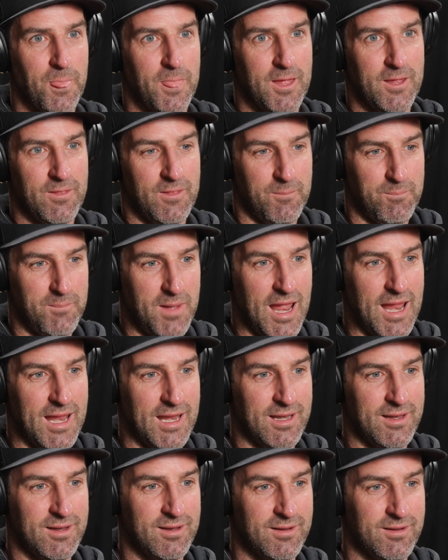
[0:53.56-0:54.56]
in the
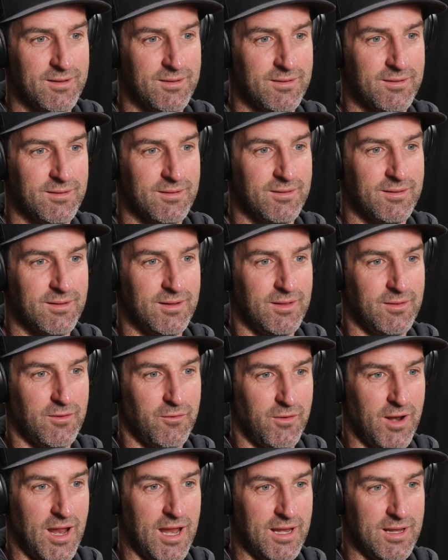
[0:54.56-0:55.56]
main, in
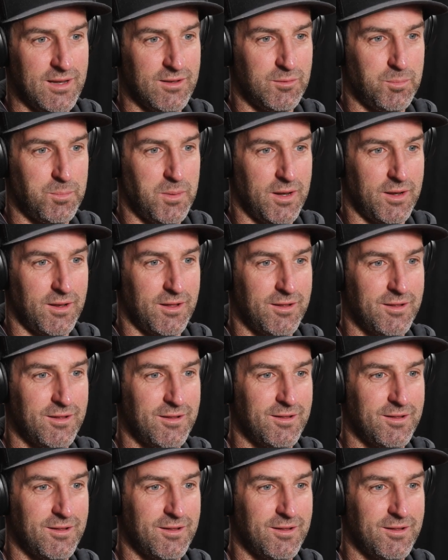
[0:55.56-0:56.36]
the rain is better.